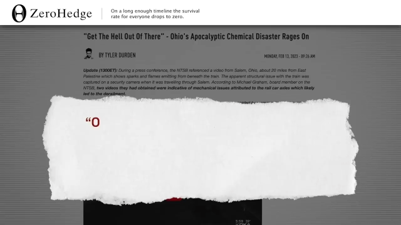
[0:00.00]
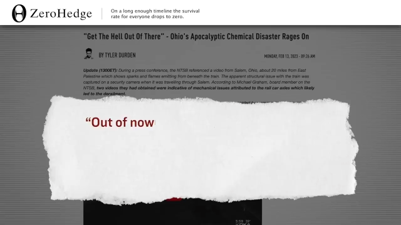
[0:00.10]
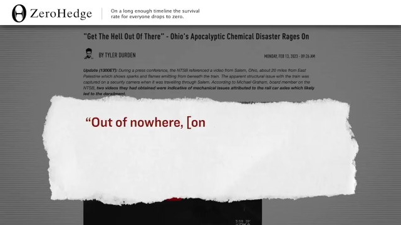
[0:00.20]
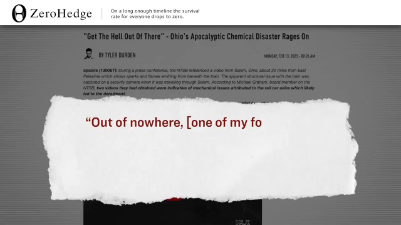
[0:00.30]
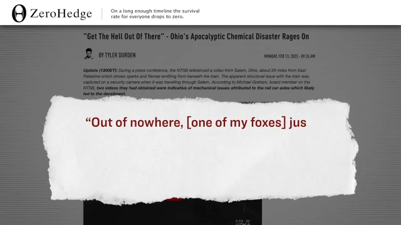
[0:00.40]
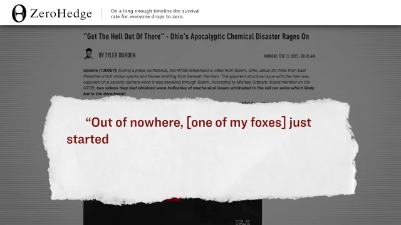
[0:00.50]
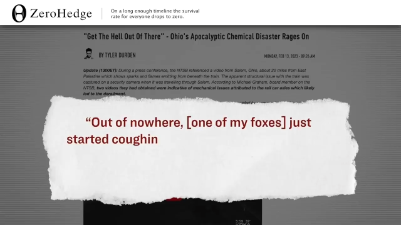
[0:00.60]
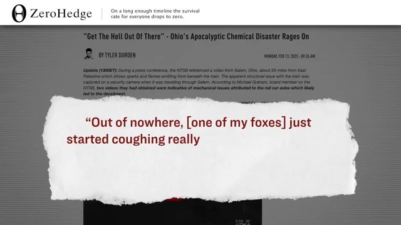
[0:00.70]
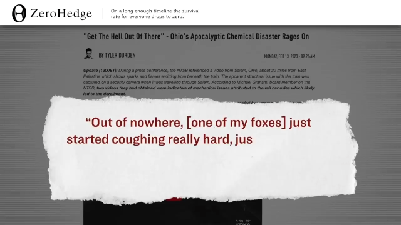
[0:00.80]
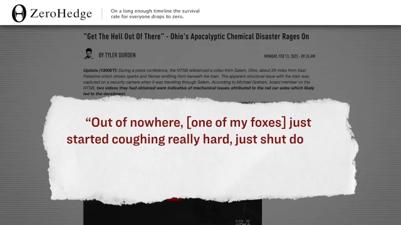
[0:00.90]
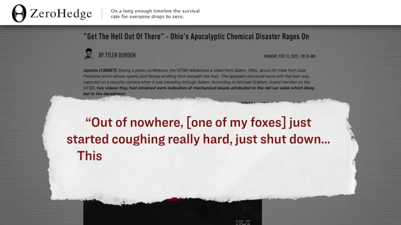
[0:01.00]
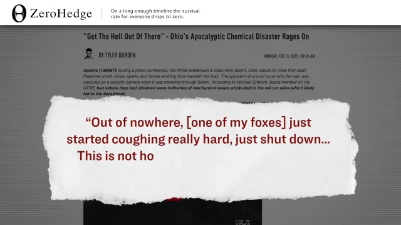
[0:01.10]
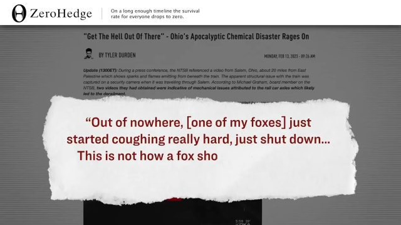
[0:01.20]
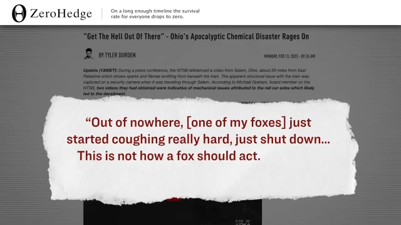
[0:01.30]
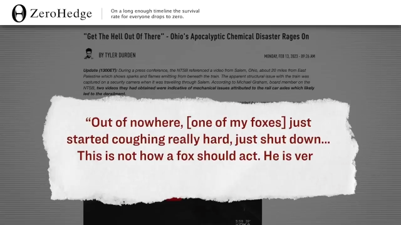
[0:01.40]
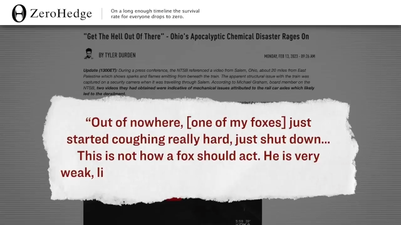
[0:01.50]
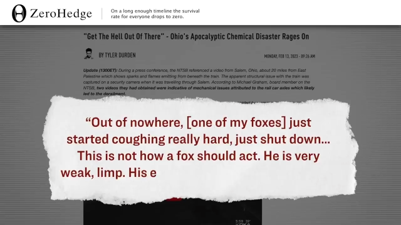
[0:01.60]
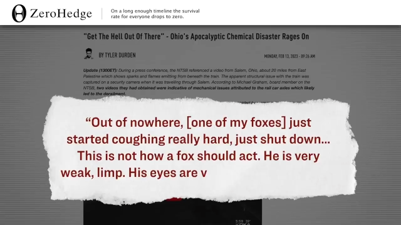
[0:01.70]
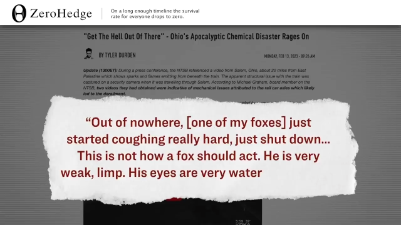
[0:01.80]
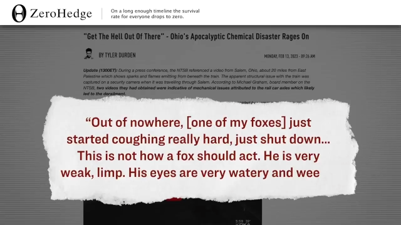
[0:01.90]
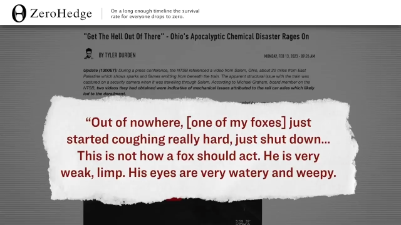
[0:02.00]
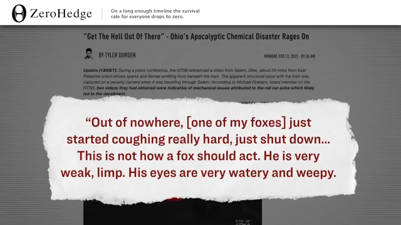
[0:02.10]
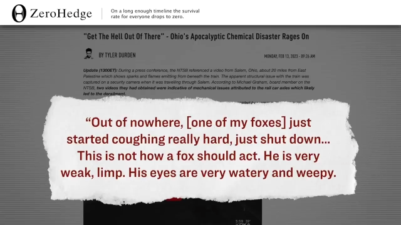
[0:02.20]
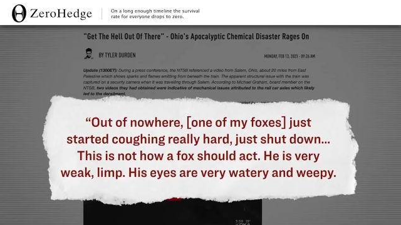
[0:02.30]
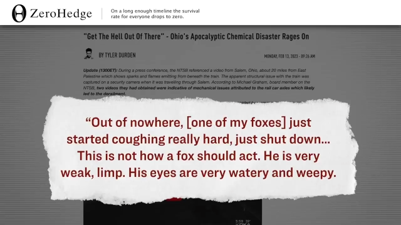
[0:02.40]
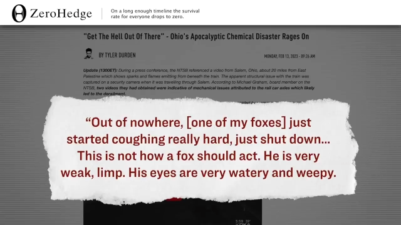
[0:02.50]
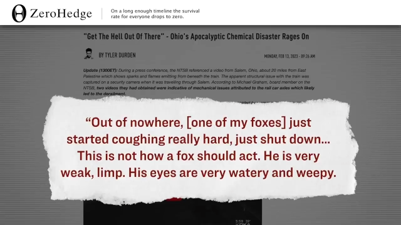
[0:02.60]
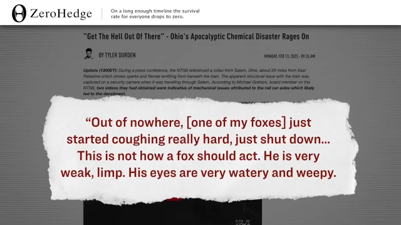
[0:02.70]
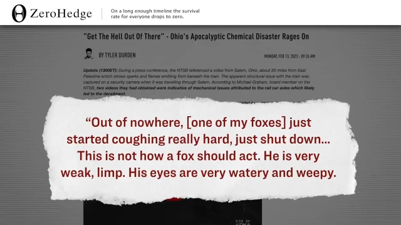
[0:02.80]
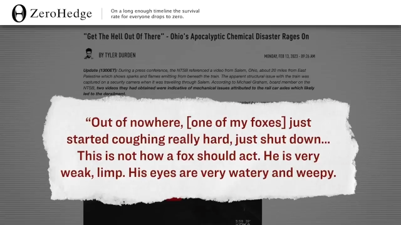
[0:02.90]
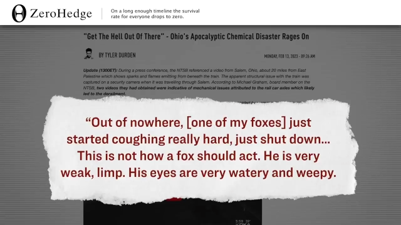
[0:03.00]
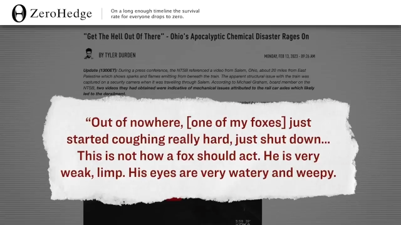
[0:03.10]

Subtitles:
Nobody's mouth can be seen.